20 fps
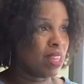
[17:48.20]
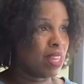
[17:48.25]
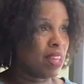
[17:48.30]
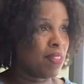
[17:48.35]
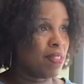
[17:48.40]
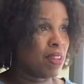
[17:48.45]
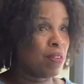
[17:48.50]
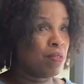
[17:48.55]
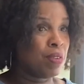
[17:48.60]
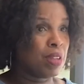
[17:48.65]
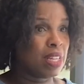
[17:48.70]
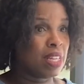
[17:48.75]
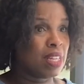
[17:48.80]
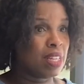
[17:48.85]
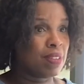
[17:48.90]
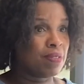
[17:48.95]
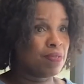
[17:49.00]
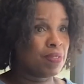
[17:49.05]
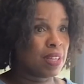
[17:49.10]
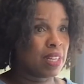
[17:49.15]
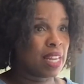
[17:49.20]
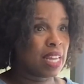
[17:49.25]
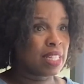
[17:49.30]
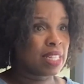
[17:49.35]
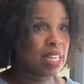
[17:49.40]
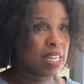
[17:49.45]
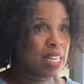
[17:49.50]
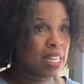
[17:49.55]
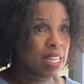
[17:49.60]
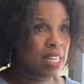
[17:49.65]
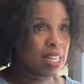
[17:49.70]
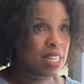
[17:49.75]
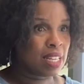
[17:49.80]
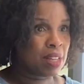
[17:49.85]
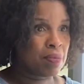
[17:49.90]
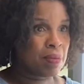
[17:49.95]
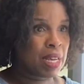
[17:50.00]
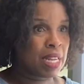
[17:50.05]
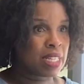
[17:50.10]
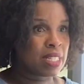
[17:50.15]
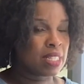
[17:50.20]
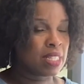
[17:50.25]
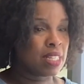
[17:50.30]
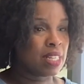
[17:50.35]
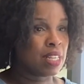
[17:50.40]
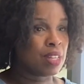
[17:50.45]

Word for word: and they really felt like they needed the medicine.